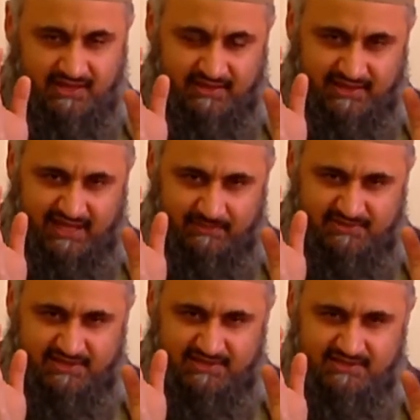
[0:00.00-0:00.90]
They kept
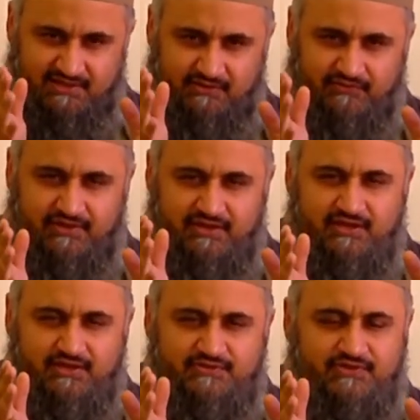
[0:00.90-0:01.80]
it still for, I
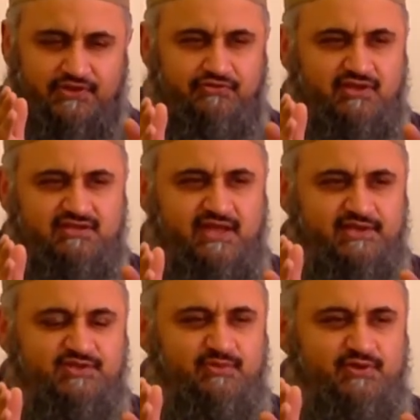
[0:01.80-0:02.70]
think it was a three day
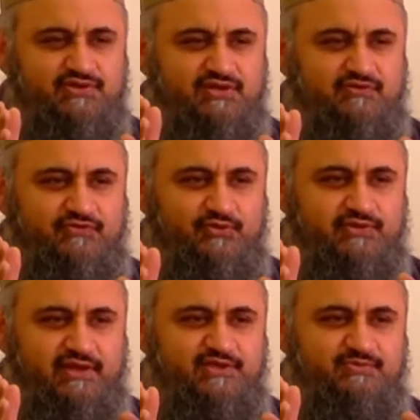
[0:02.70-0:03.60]
exposure or four
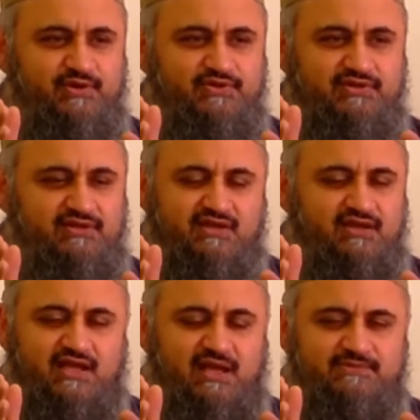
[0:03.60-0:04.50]
day exposure.
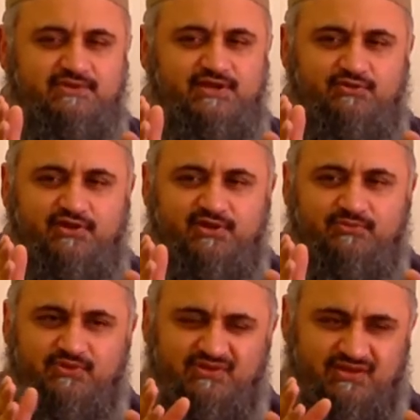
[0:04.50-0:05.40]
Absolutely
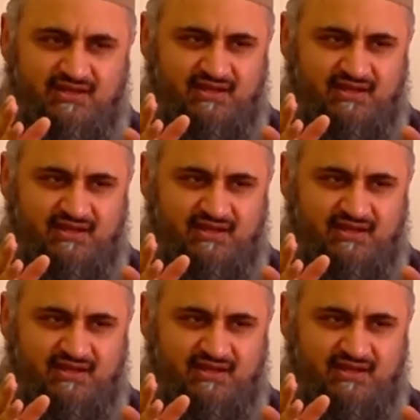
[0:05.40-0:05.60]
incredible.